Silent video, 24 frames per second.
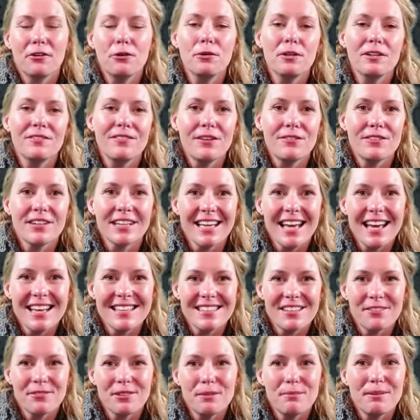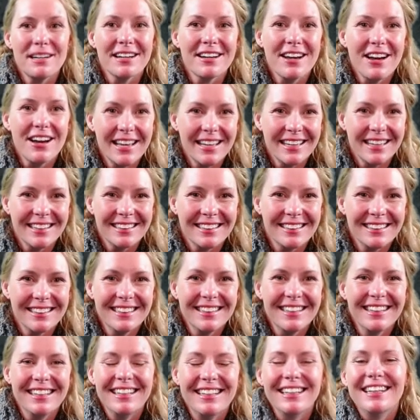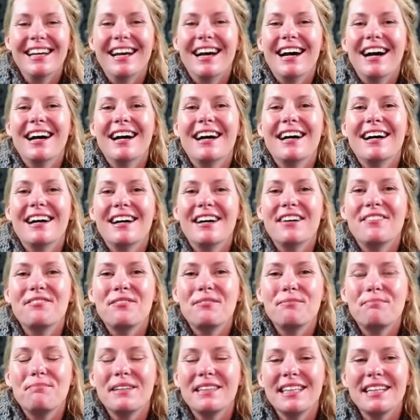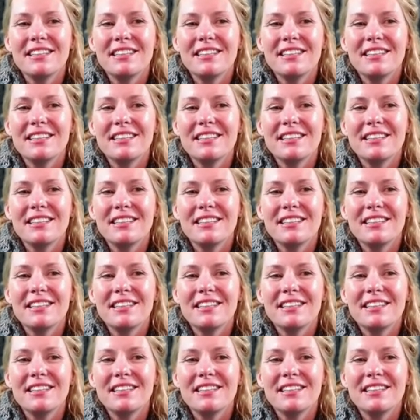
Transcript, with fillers: who would have ever guessed it would have been a kite? Um, but